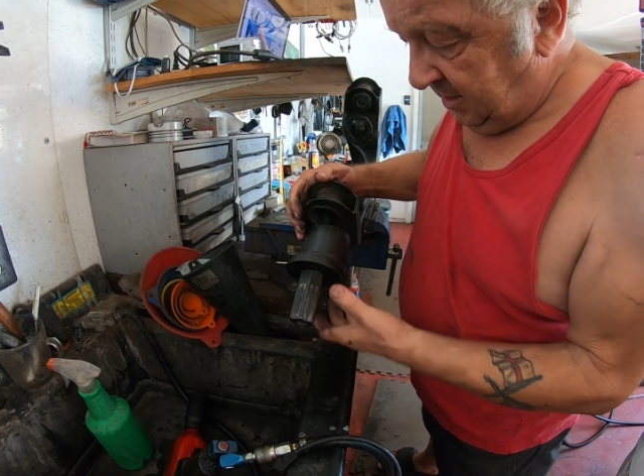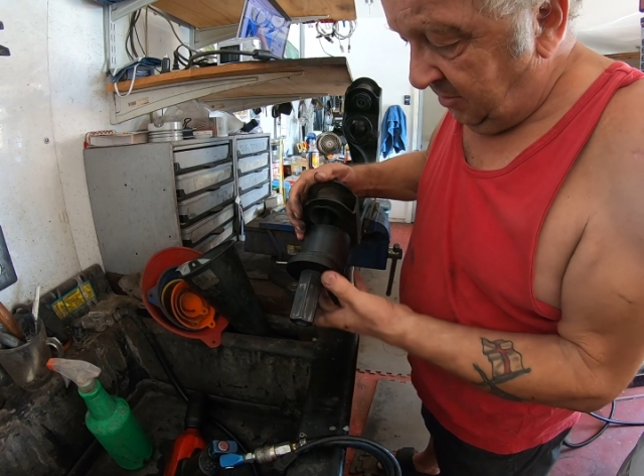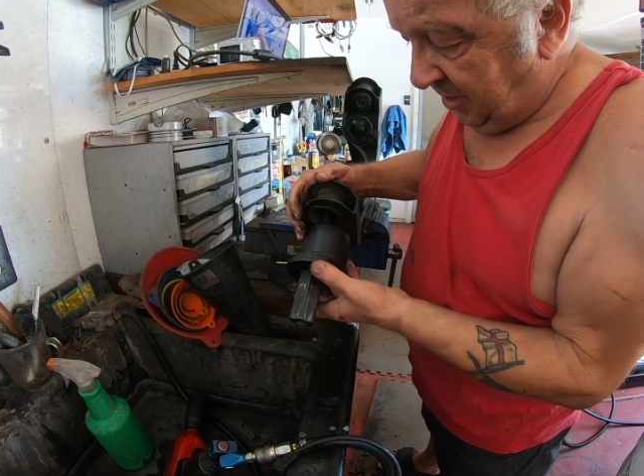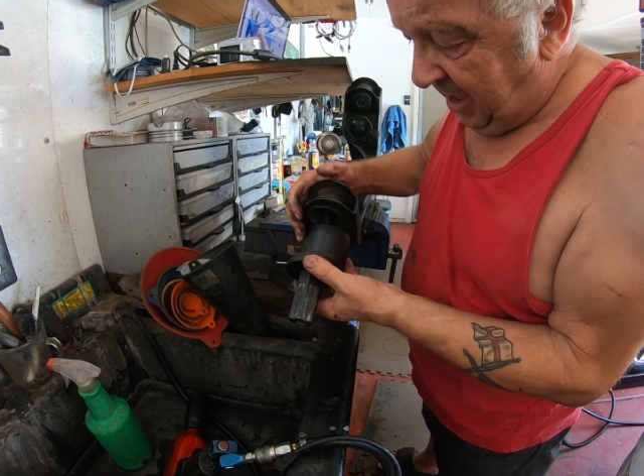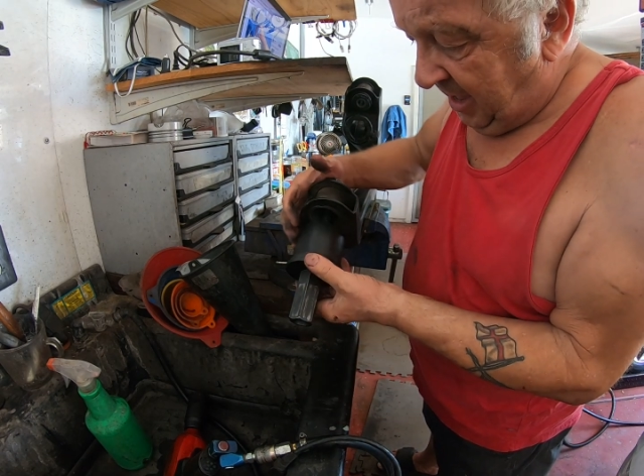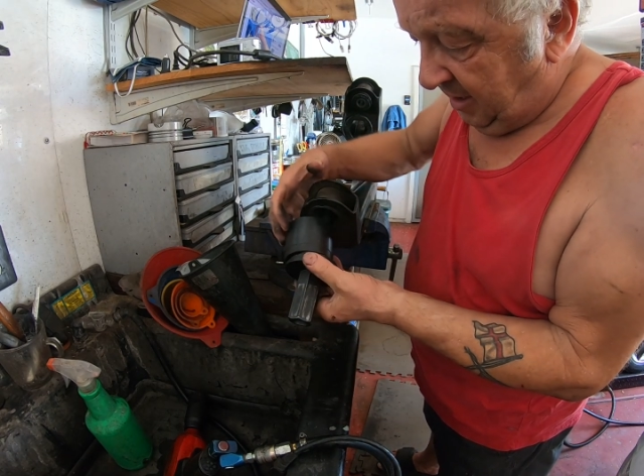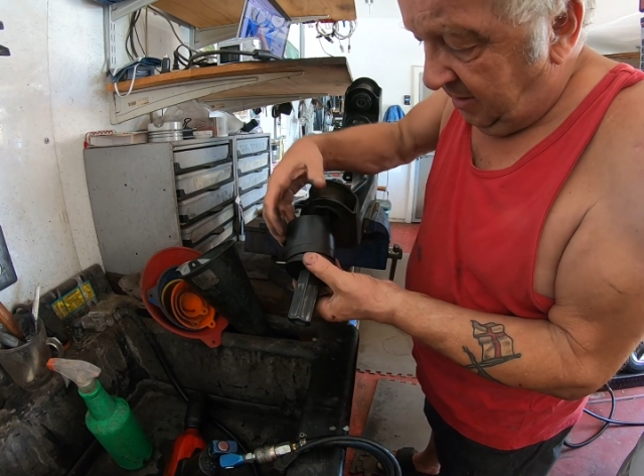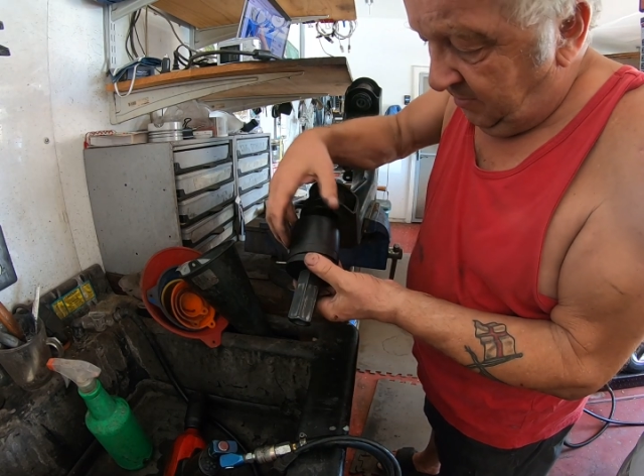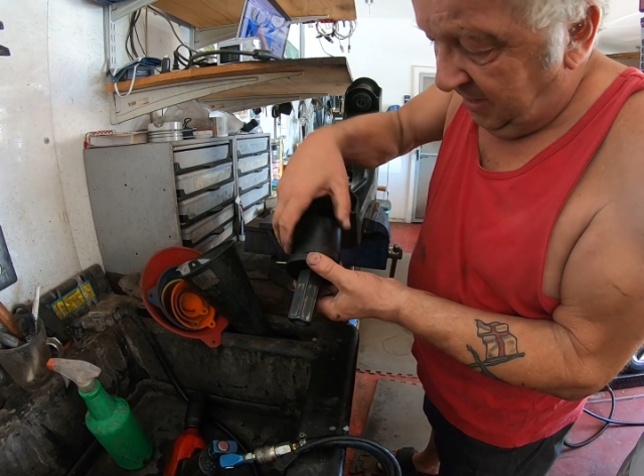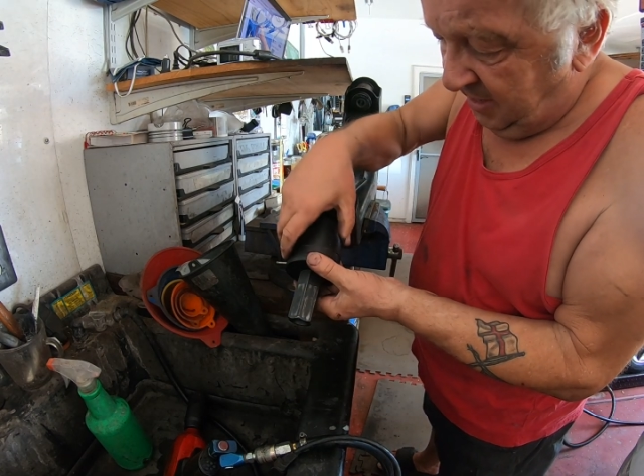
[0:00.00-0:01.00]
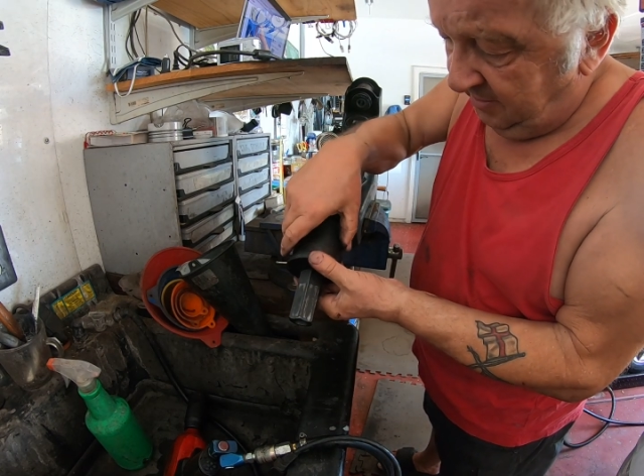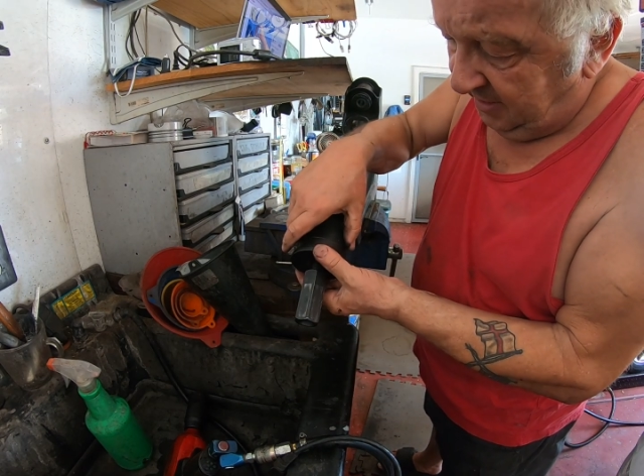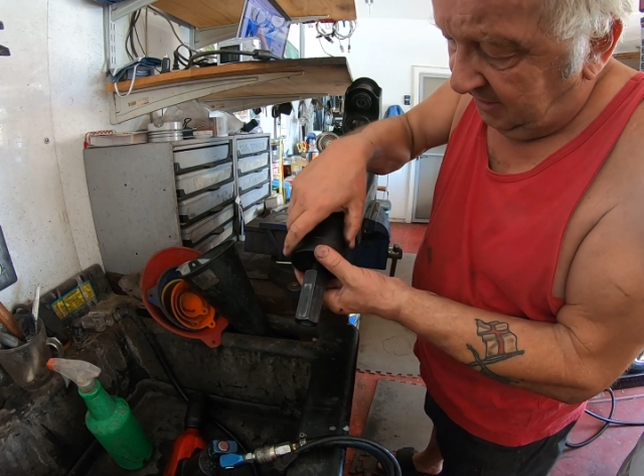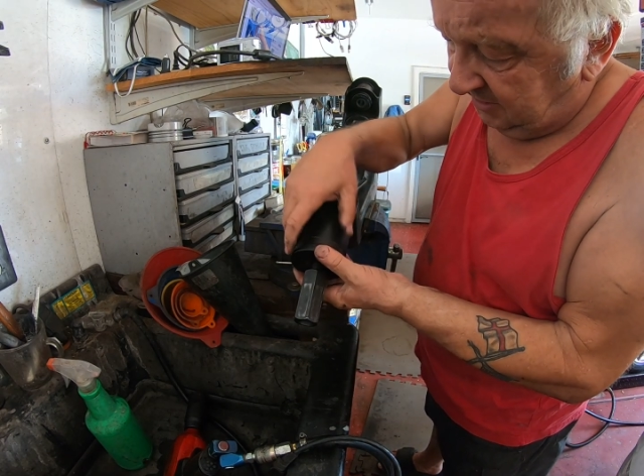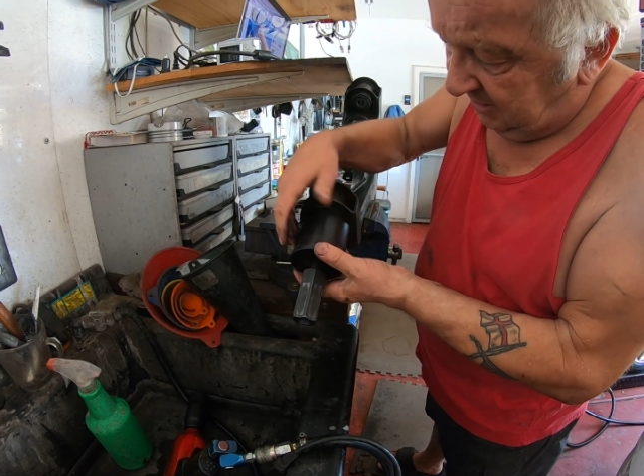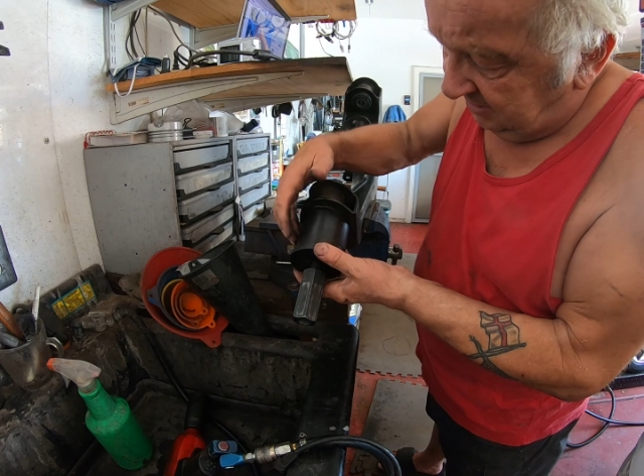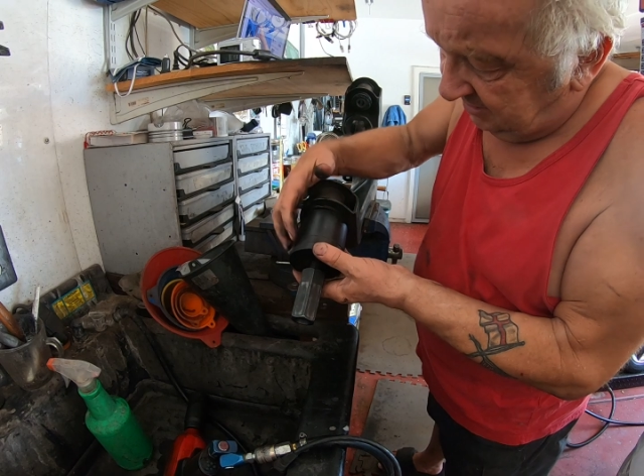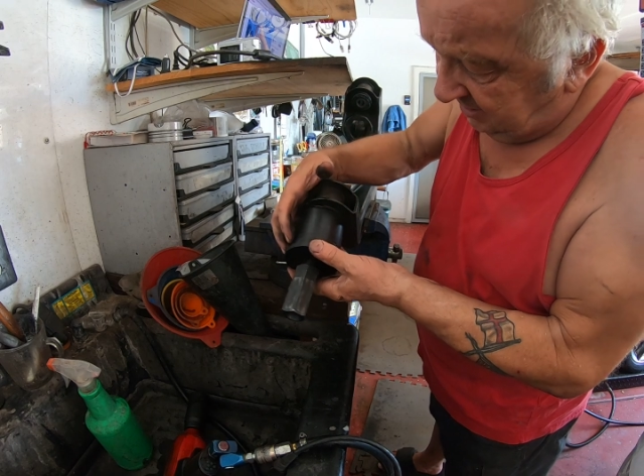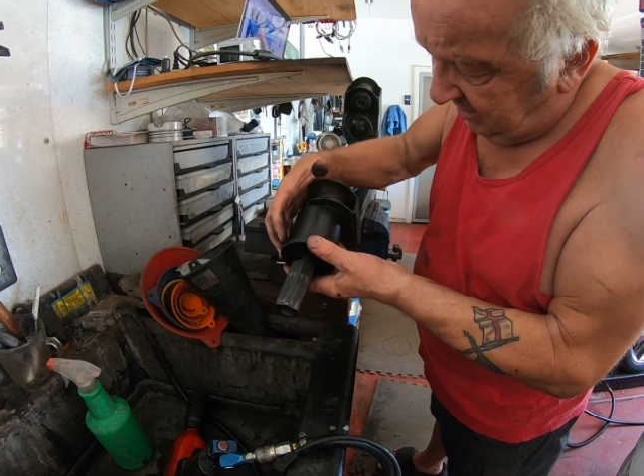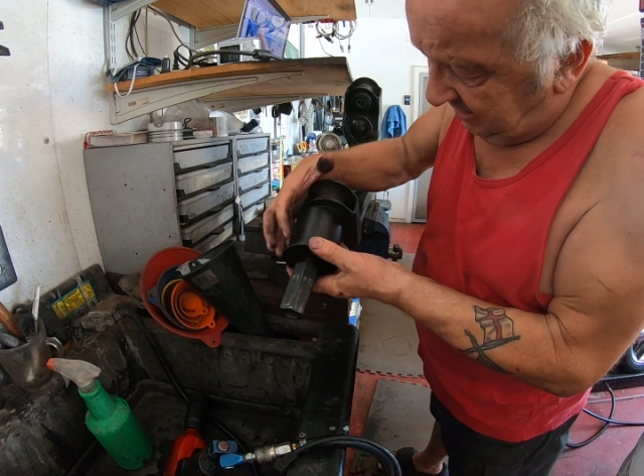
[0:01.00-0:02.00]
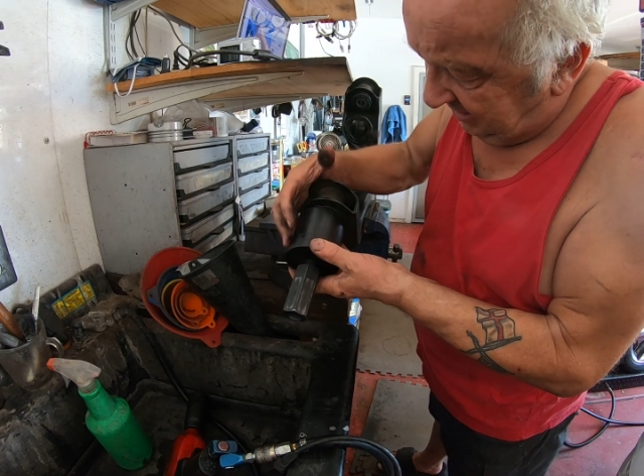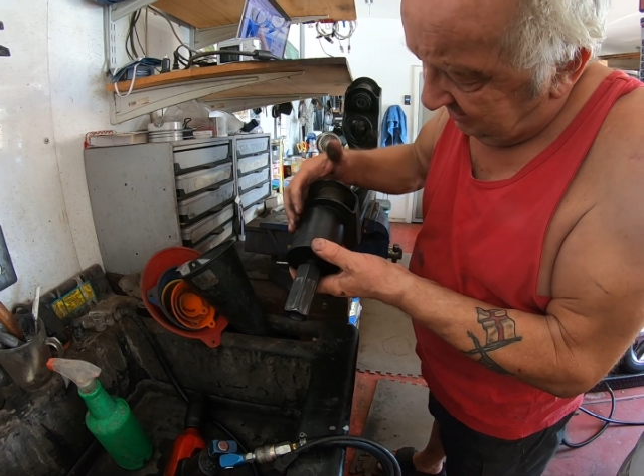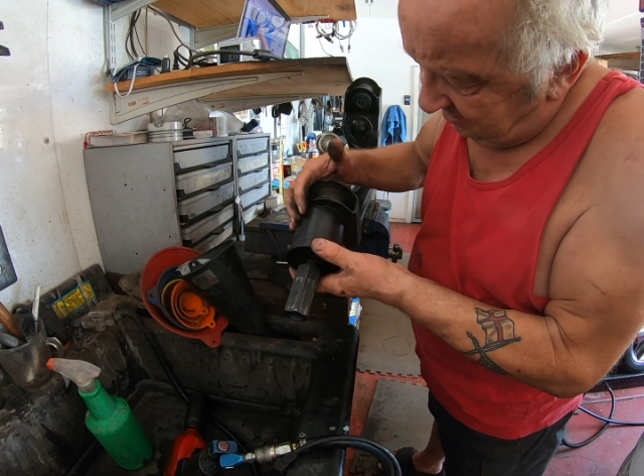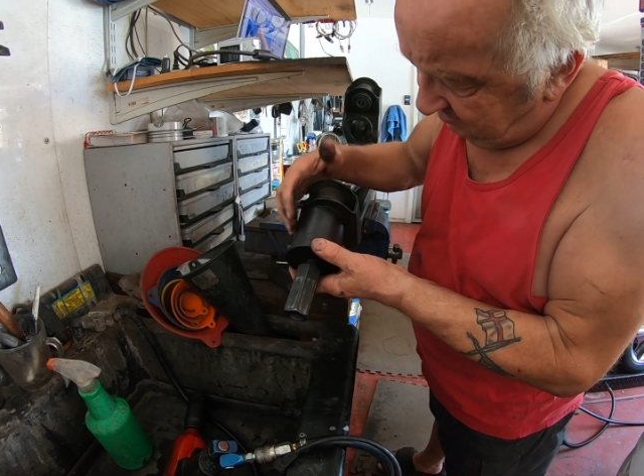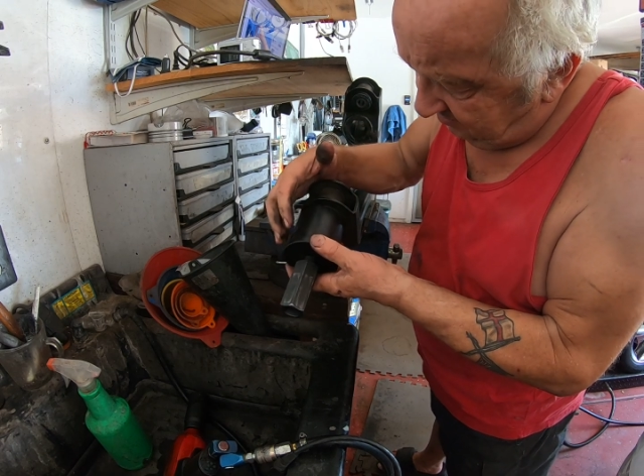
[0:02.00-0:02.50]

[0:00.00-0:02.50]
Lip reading: Okay, we know they exist. I don't